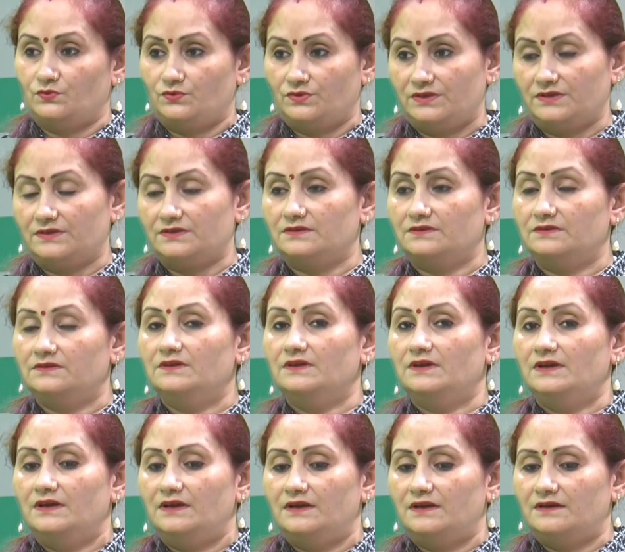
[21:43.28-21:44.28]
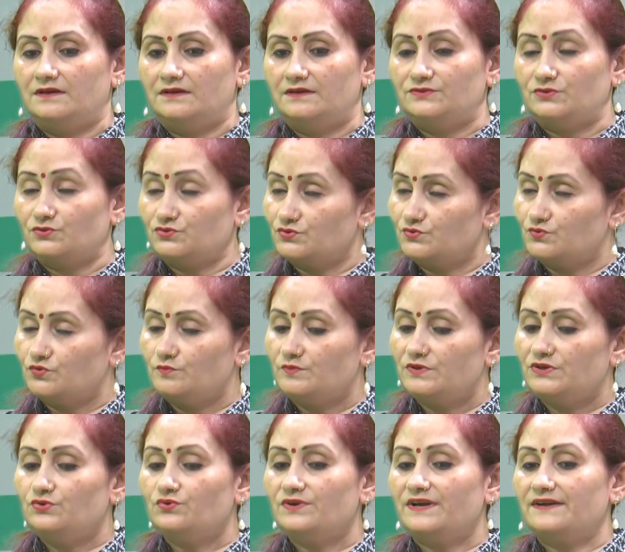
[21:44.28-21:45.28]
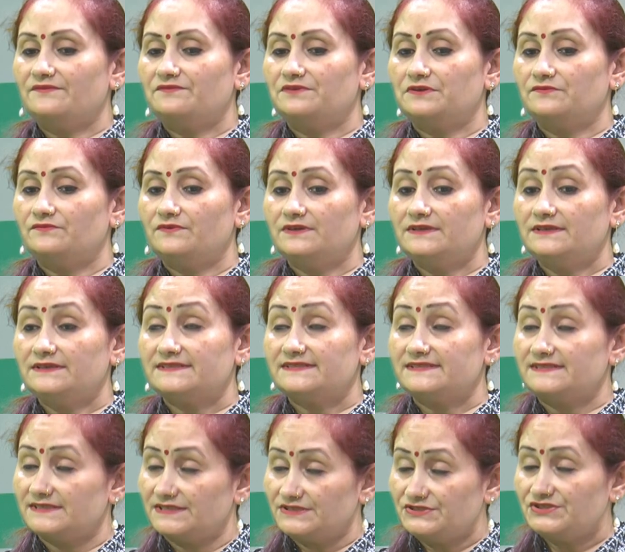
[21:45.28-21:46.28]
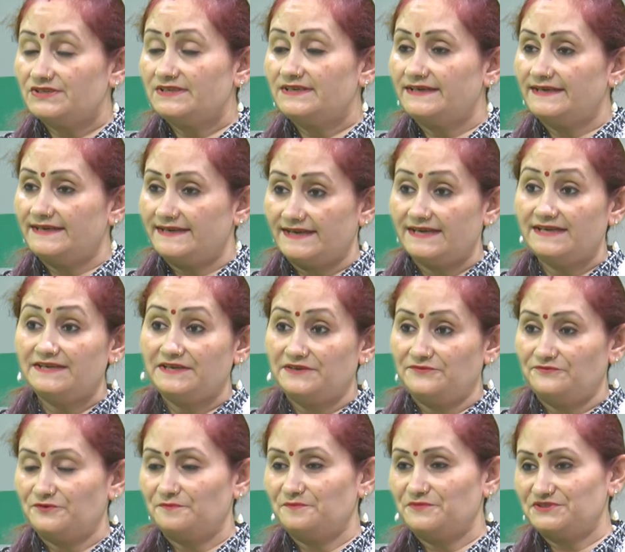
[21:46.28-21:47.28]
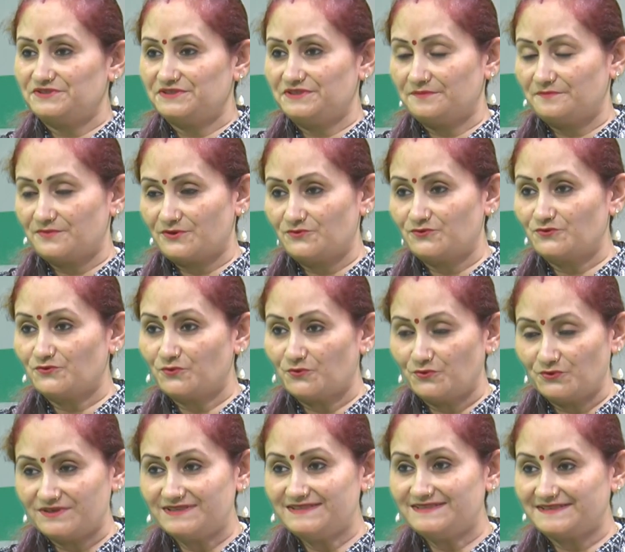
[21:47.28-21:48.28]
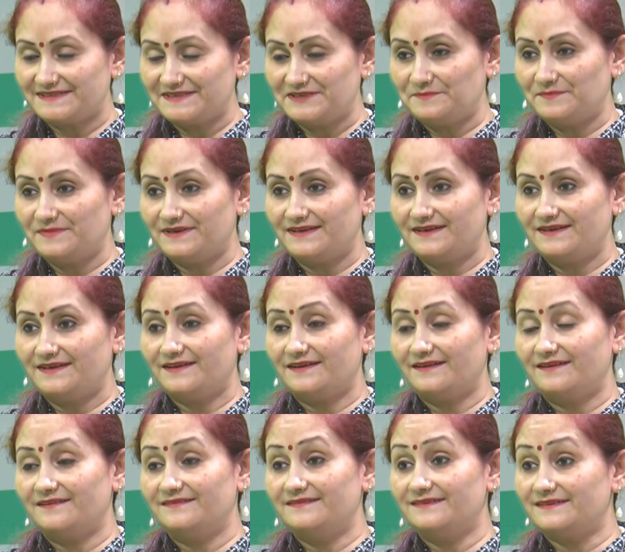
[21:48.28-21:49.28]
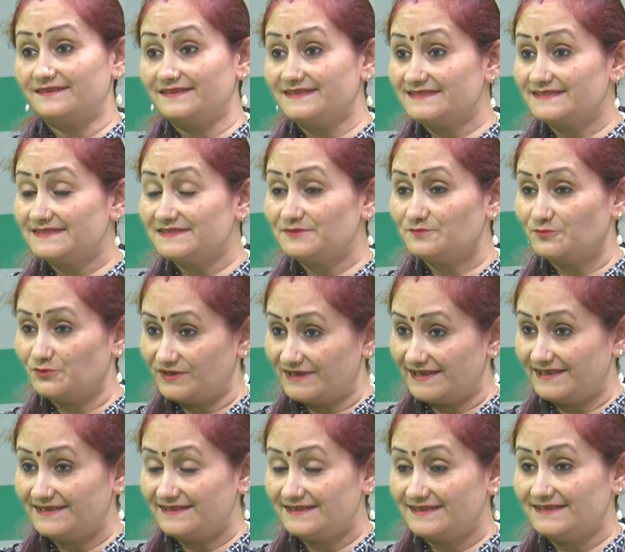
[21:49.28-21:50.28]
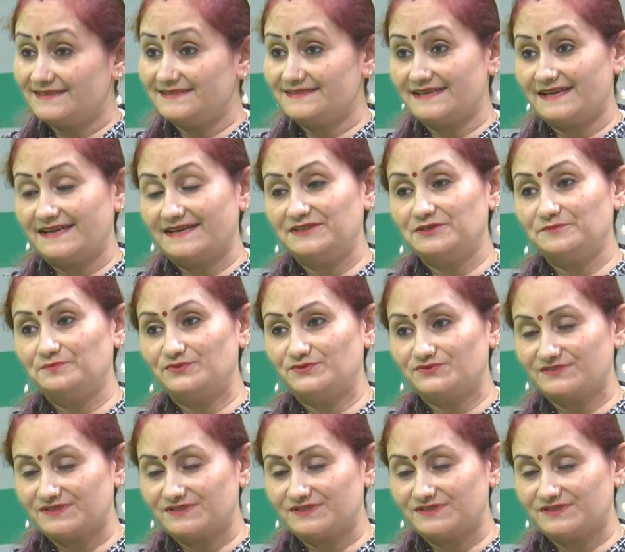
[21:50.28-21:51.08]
Okay. Dr. Komal, you have given such a detailed information about oral treatment, the recent modalities and the